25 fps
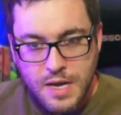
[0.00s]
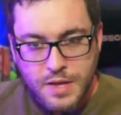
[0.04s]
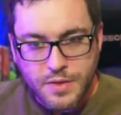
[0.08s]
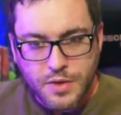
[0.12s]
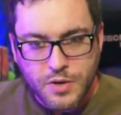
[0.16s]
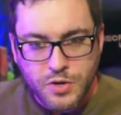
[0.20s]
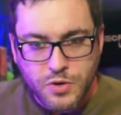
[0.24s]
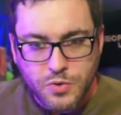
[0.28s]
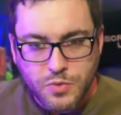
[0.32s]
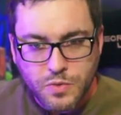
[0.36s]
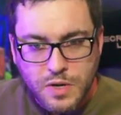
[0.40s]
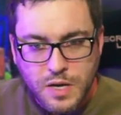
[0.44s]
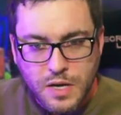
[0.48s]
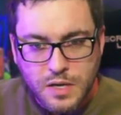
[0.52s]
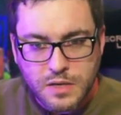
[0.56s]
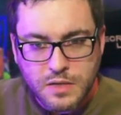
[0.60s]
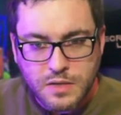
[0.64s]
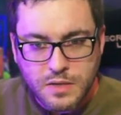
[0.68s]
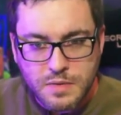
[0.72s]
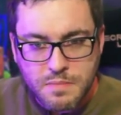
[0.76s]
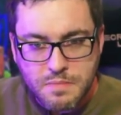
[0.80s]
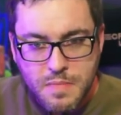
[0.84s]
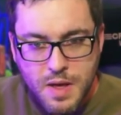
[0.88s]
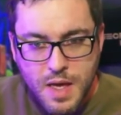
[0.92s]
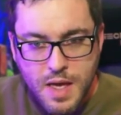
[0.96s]
The new
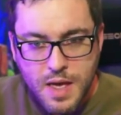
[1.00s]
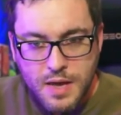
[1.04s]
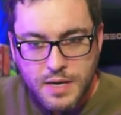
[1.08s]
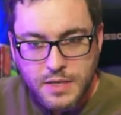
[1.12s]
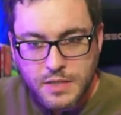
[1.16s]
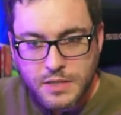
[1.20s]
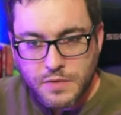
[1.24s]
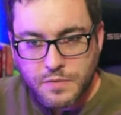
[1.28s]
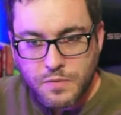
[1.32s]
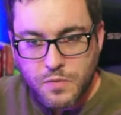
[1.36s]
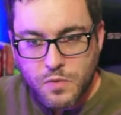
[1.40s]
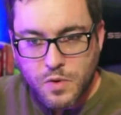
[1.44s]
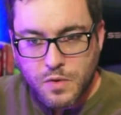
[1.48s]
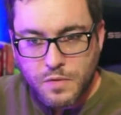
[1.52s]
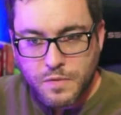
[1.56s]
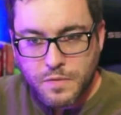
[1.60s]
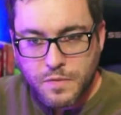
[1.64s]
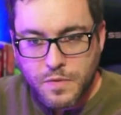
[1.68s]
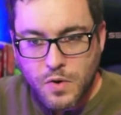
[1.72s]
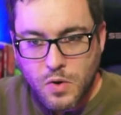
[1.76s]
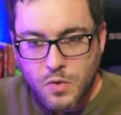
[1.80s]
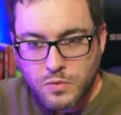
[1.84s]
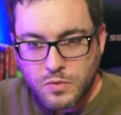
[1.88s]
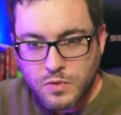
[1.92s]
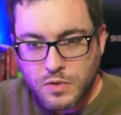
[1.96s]
Gundam S4
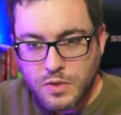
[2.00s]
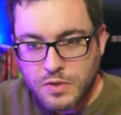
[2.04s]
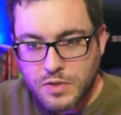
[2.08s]
phone